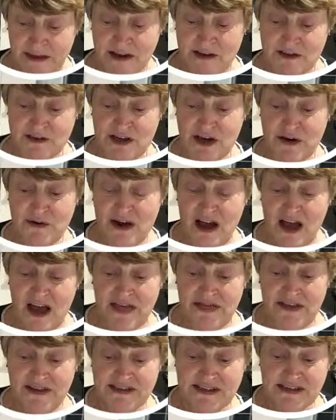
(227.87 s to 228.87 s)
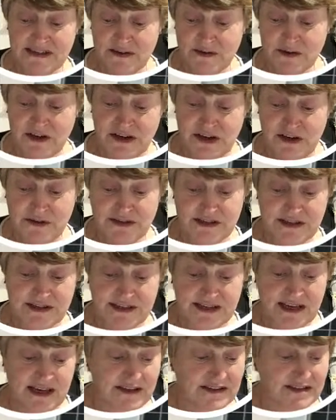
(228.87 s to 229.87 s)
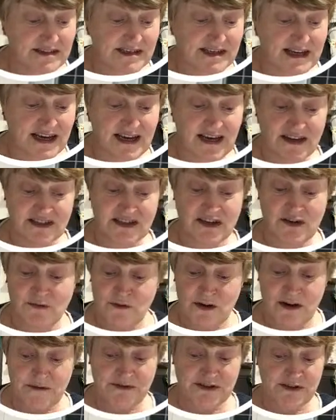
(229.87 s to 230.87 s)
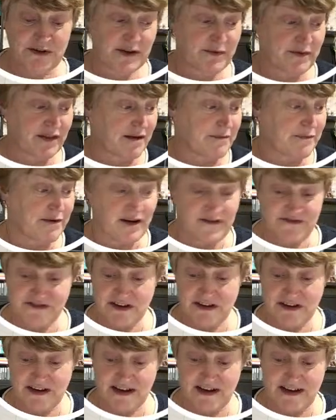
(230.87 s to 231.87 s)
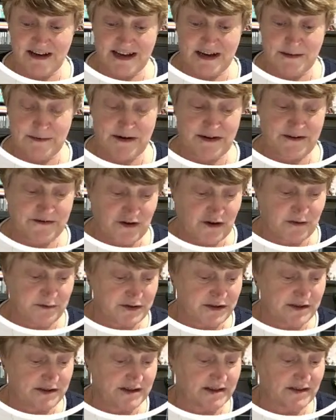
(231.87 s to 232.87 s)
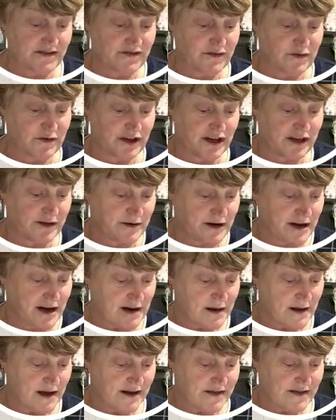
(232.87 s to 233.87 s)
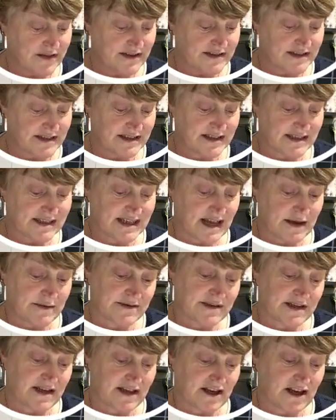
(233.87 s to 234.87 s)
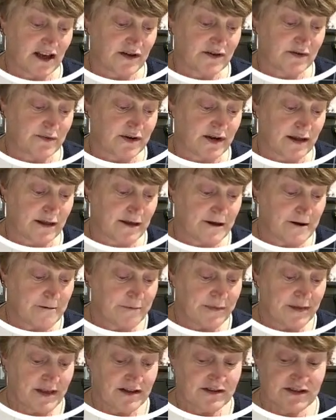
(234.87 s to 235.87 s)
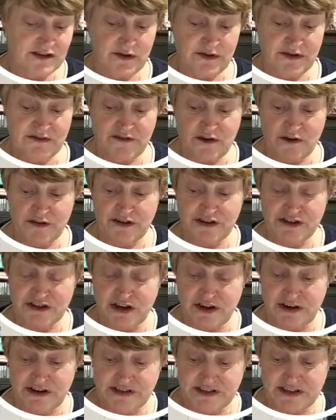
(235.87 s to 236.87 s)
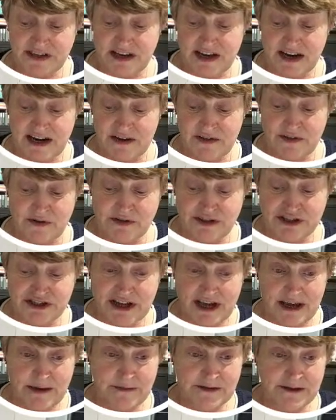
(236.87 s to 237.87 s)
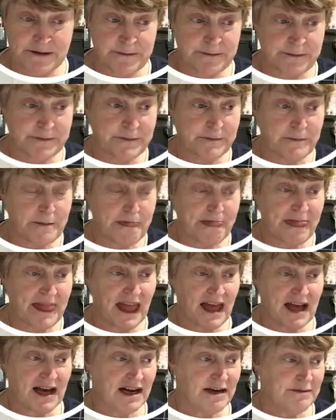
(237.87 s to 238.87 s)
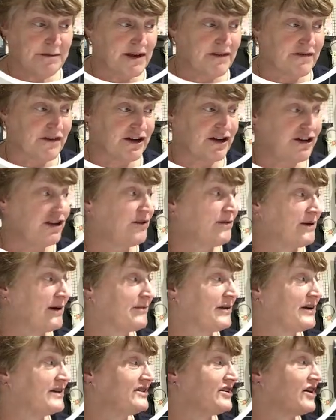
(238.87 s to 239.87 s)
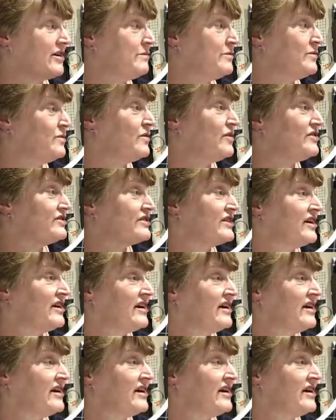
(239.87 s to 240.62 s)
So I'm going to use this set today. I don't know what I'm doing with it, but I've die cut a couple of options for you. And this is the stamp set that goes with. So they've got the dies to cut out those shapes. If I knew where my sample was,